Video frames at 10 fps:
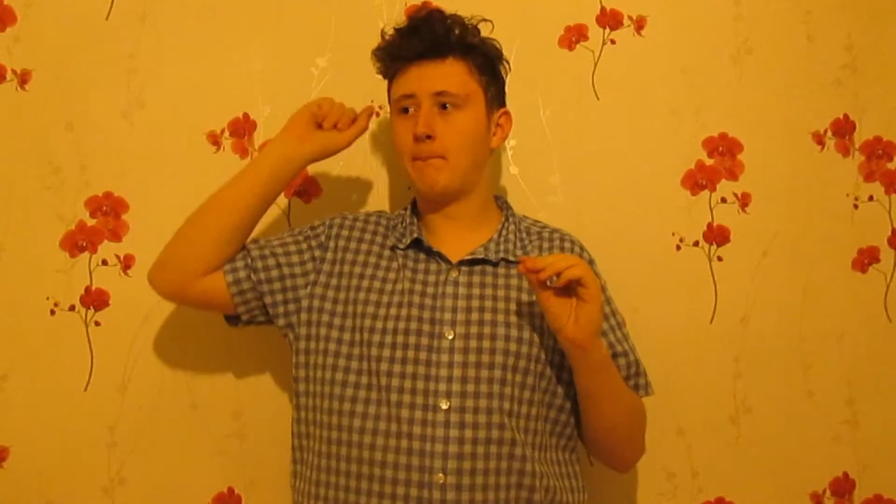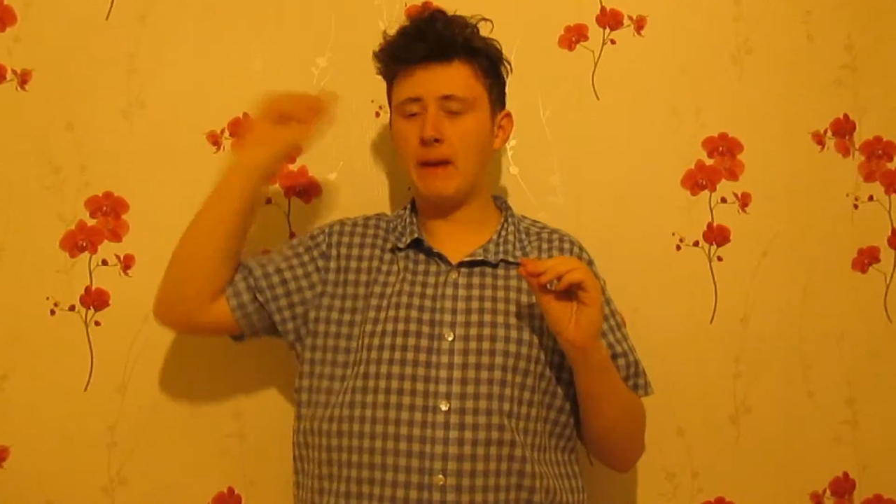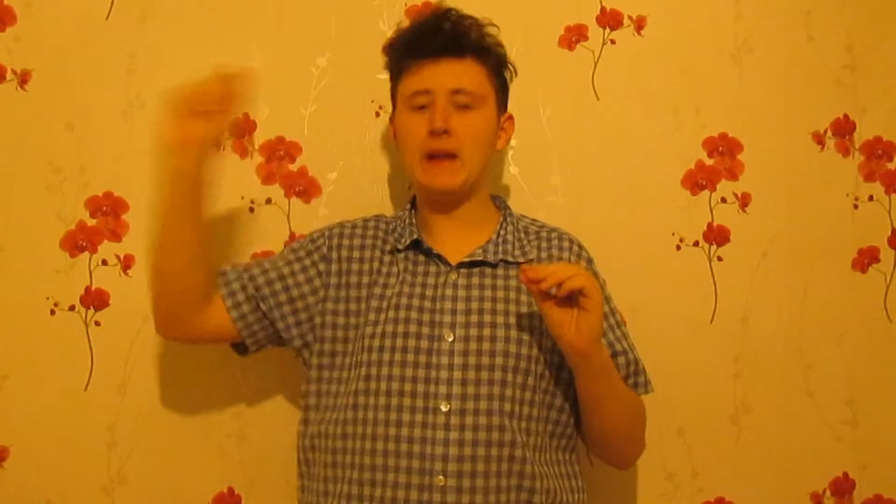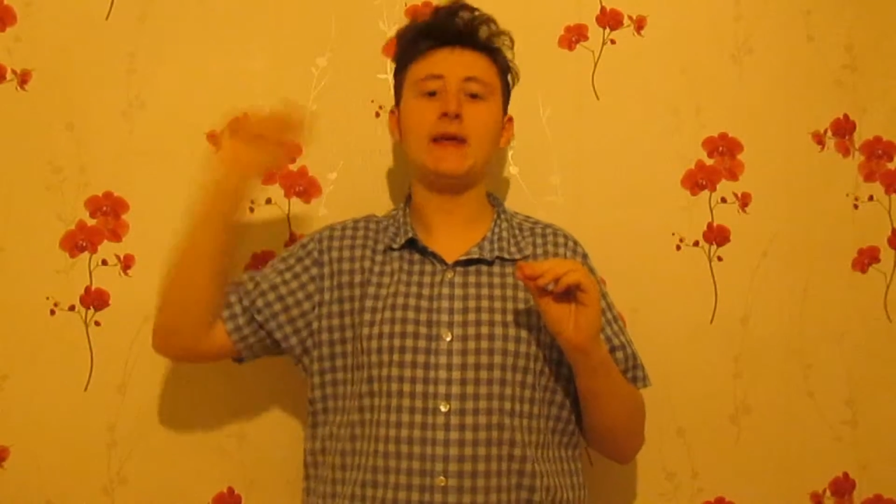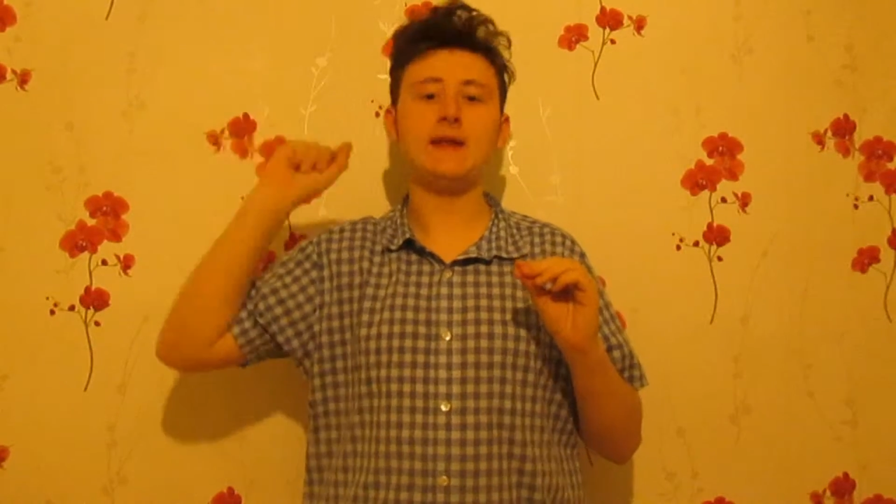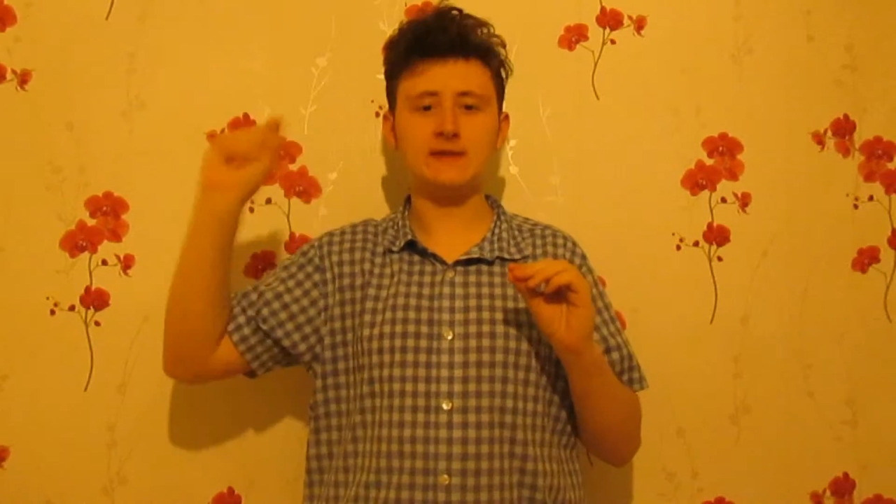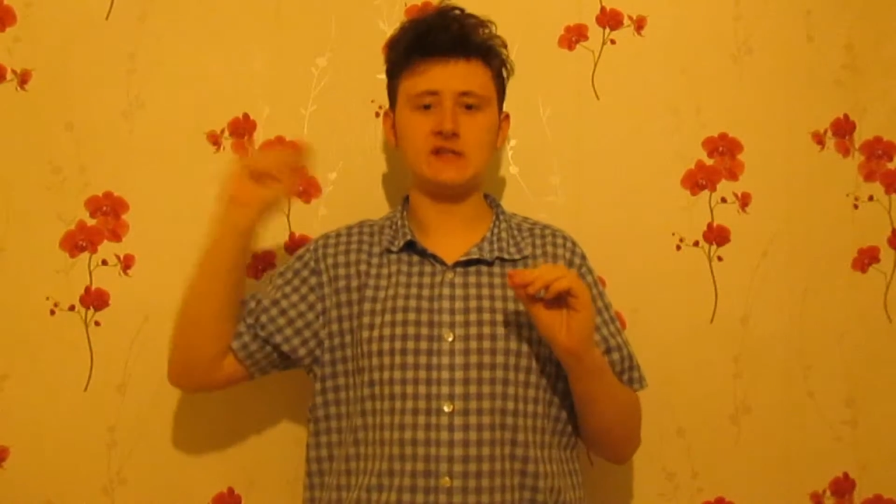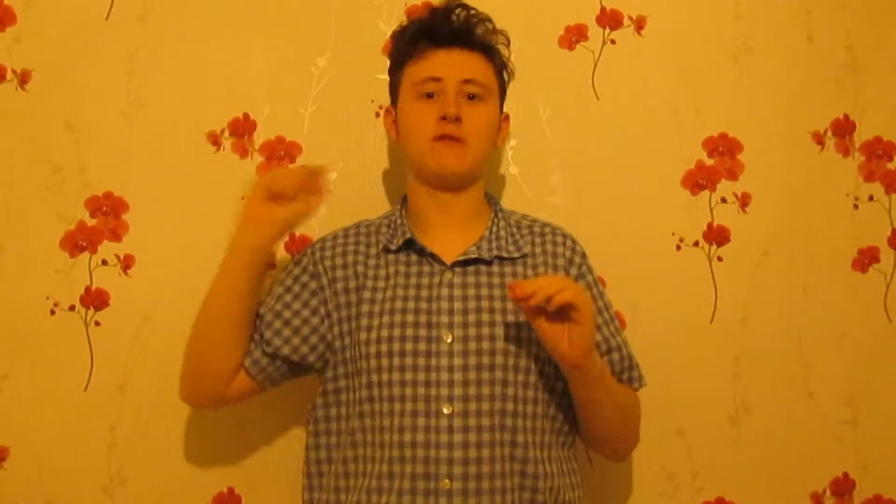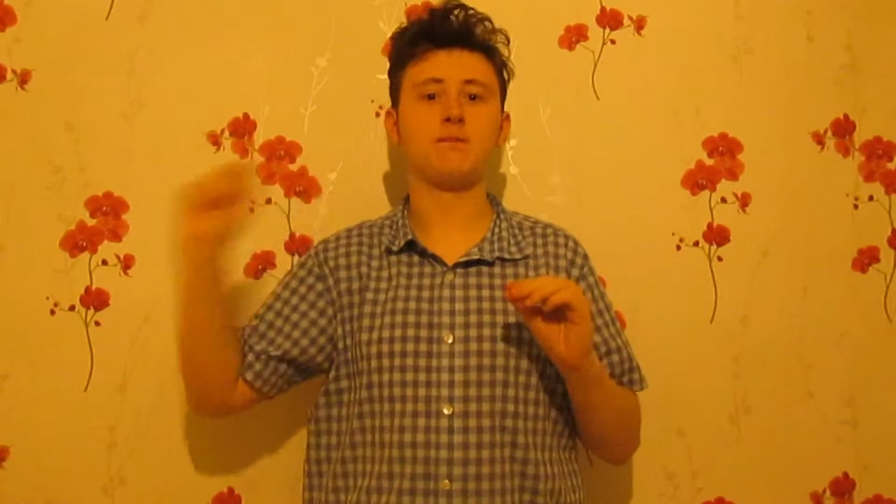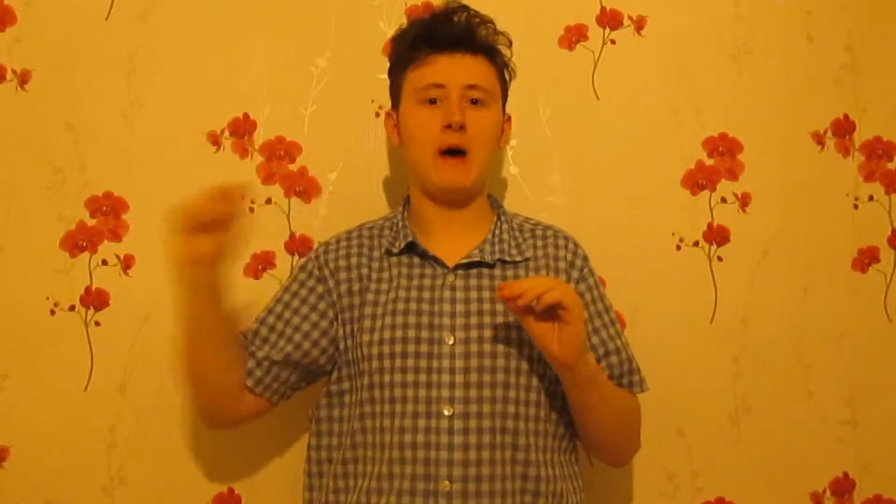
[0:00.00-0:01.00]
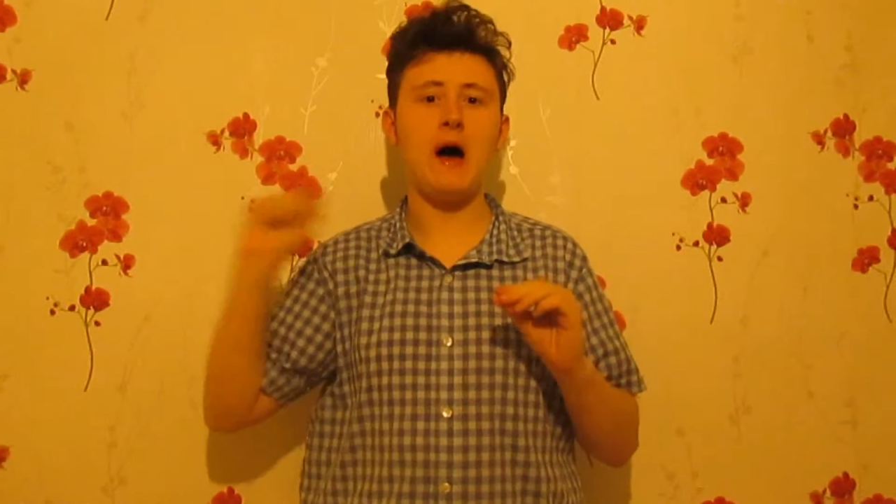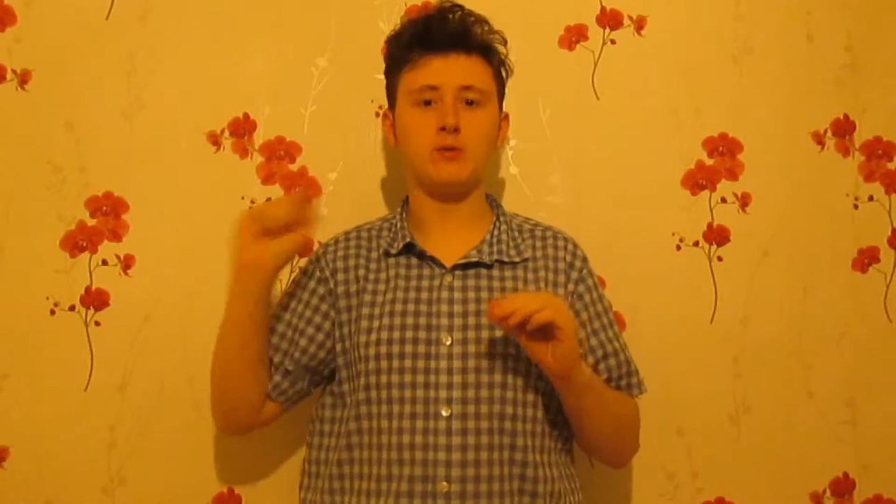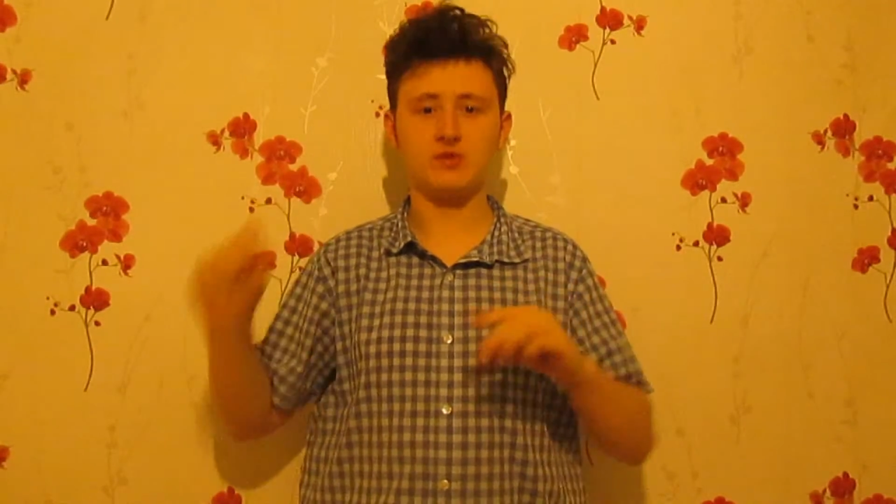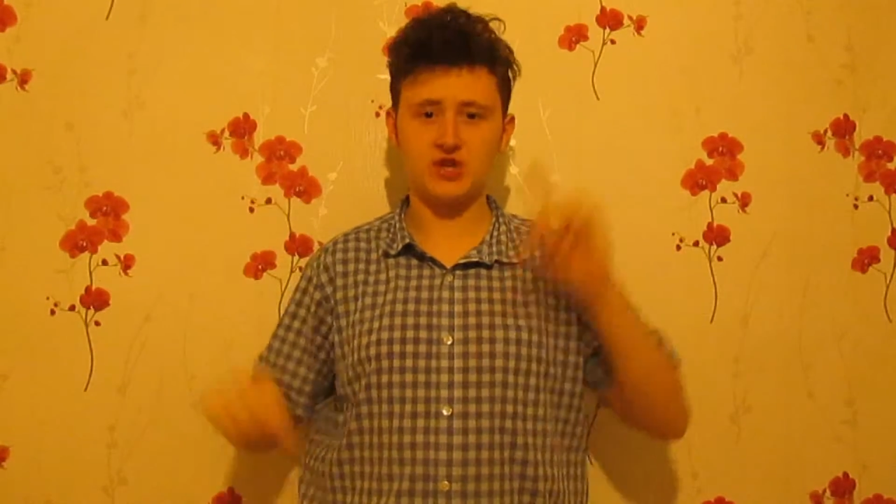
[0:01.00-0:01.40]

billions of pounds